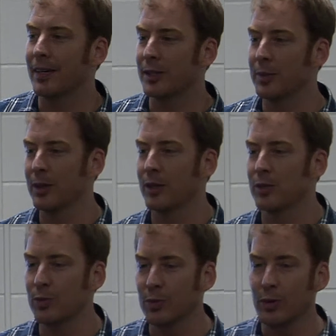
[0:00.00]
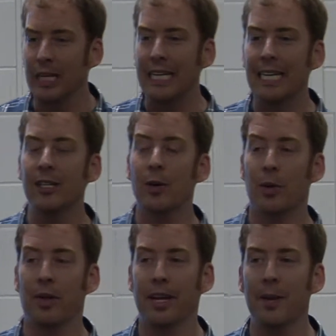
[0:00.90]
entrepreneurs really don't
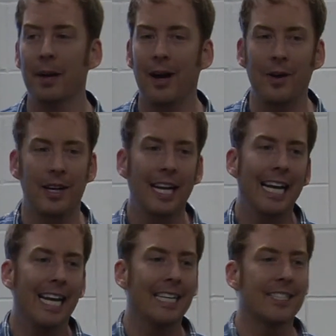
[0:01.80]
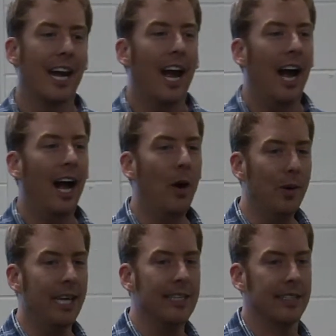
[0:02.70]
think about, is how
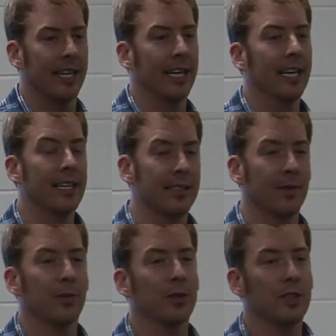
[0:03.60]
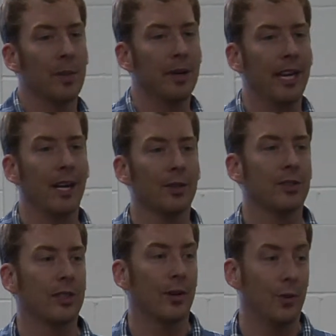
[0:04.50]
easy is it for somebody
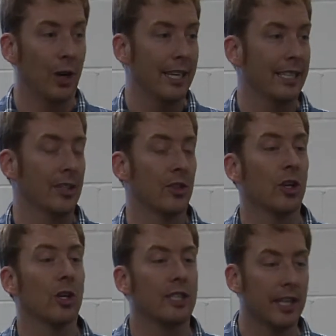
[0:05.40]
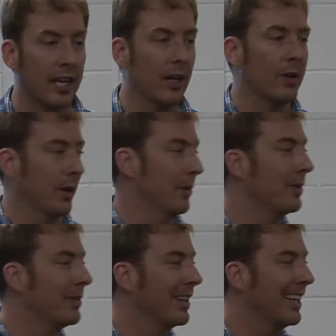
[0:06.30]
else, if your idea is good, to kill you?
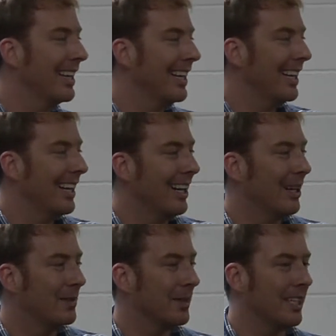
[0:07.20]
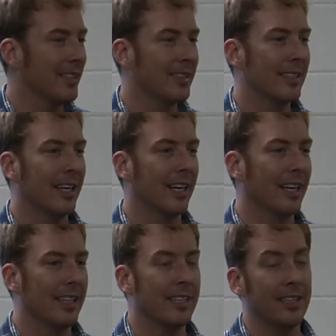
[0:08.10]
And
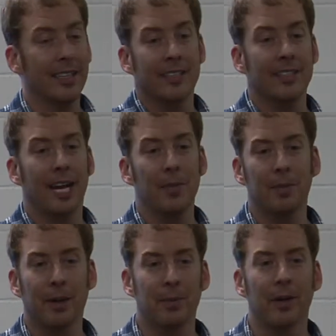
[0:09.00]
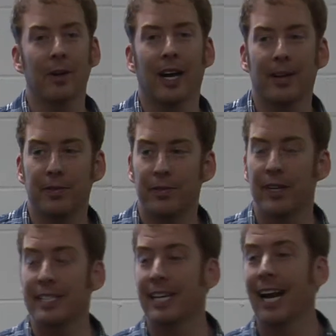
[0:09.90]
this has happened. My brother had a
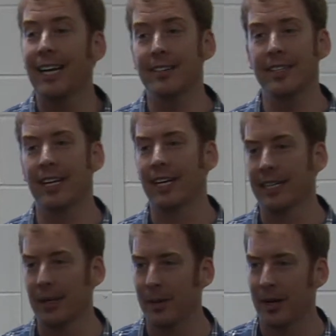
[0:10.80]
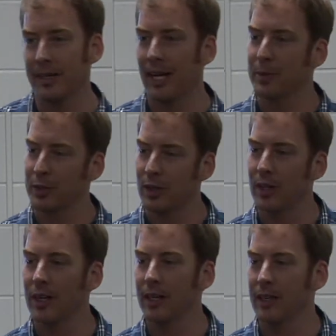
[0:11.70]
fantastic idea about
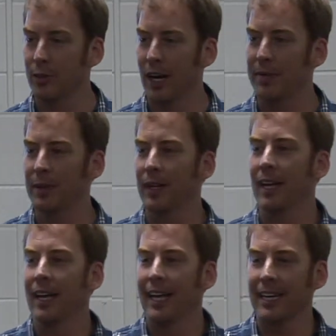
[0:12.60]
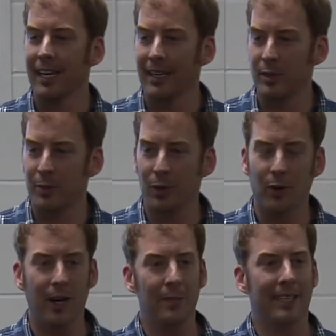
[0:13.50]
adoption and travel and getting this
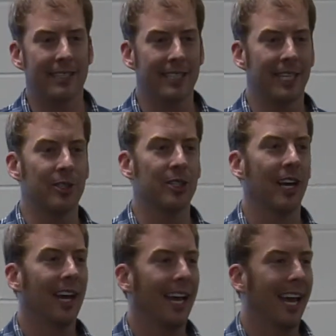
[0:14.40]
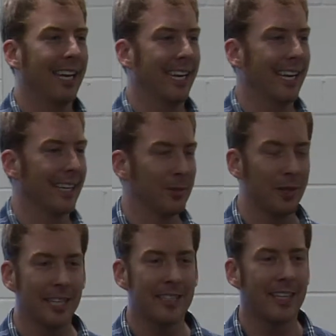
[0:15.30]
program in this niche, and he got
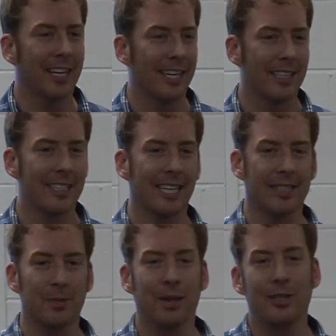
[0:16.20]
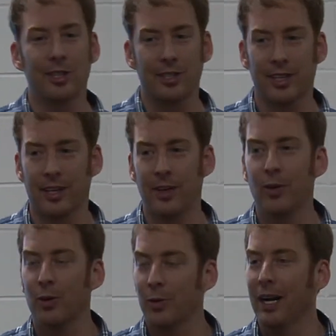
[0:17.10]
really excited because he got to pitch it to
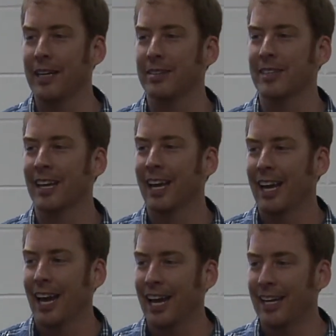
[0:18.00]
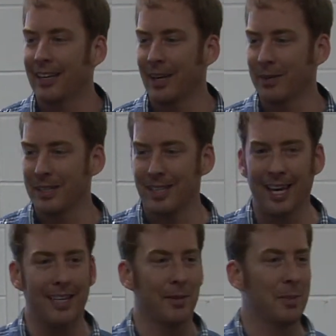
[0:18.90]
Northwest. And we
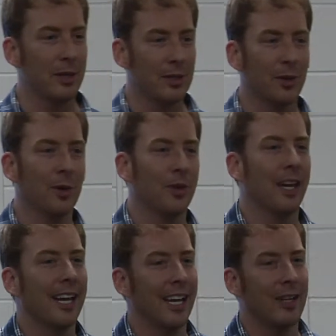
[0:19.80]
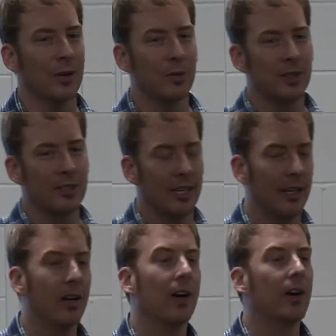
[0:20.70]
sat and we pitched the whole thing, and Northwest said,
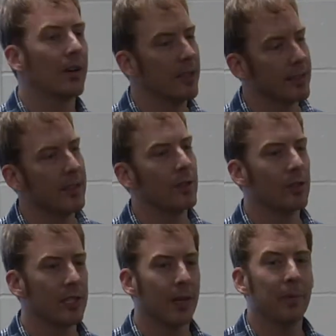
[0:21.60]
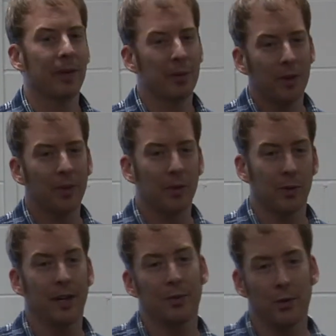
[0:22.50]
oh, that's interesting, but we don't think we're
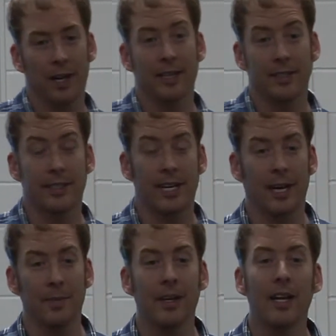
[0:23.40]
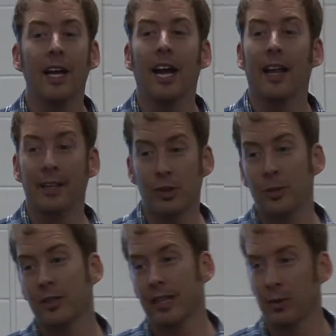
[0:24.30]
ready for it at this time. And then 2
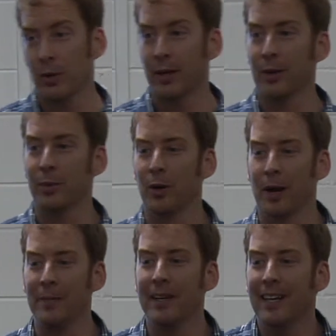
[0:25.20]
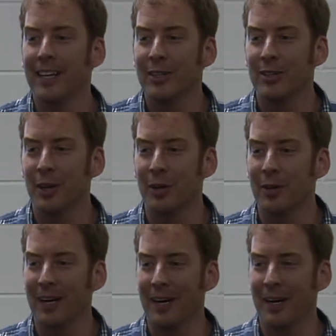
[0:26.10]
months later rolled out the program. So